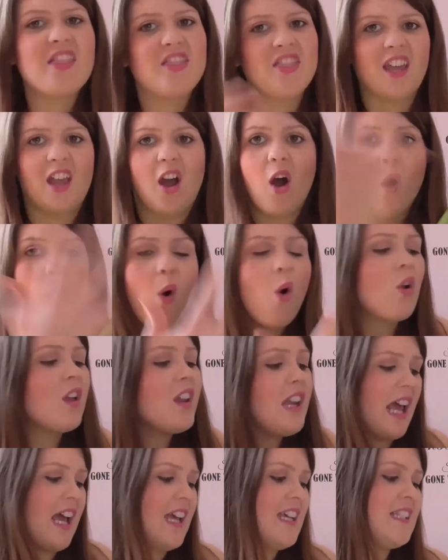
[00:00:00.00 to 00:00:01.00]
and they are
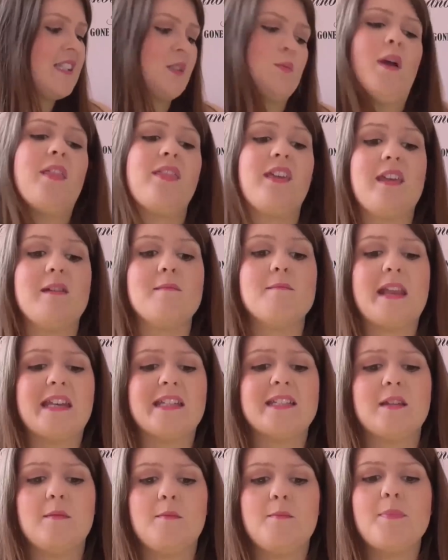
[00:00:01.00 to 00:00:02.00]
organised where they are
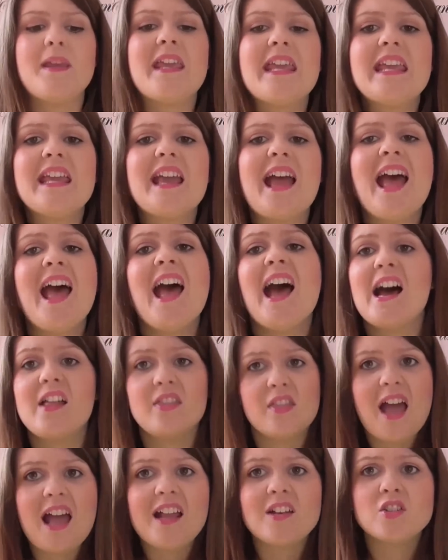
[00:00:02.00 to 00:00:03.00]
meant to be,
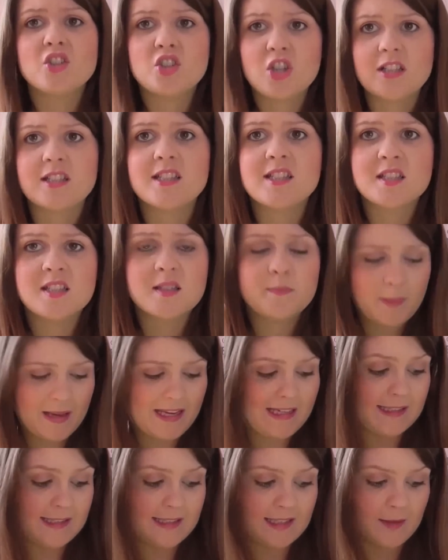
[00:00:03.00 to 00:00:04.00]
and that just
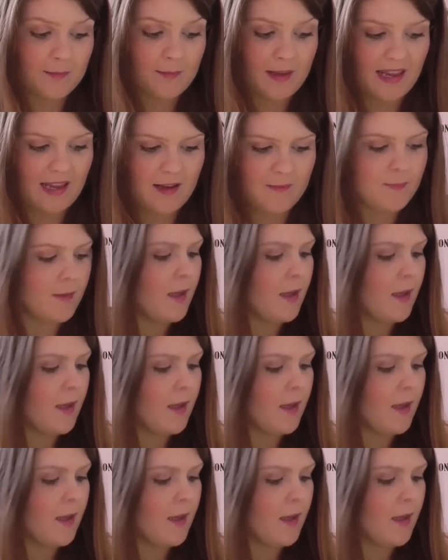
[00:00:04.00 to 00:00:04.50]
speaks to me.